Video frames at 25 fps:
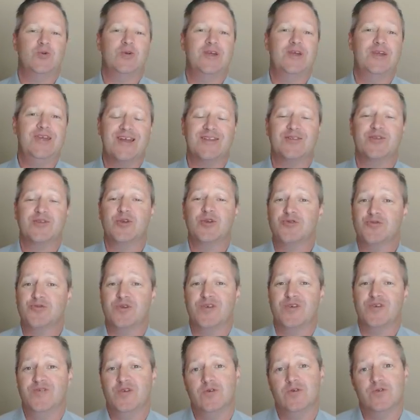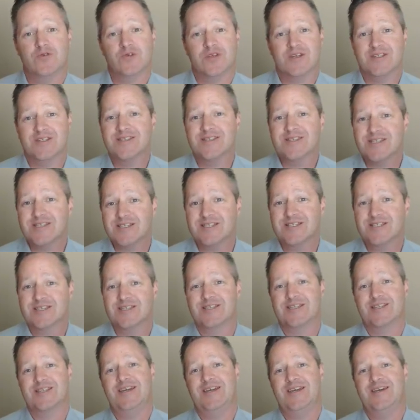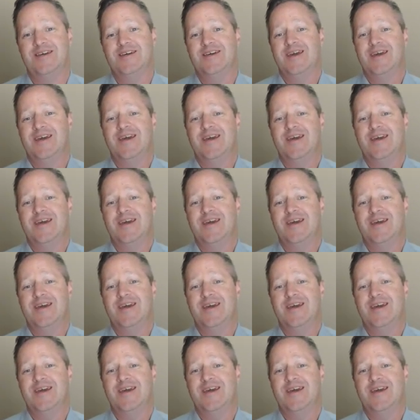get those reviews consistently,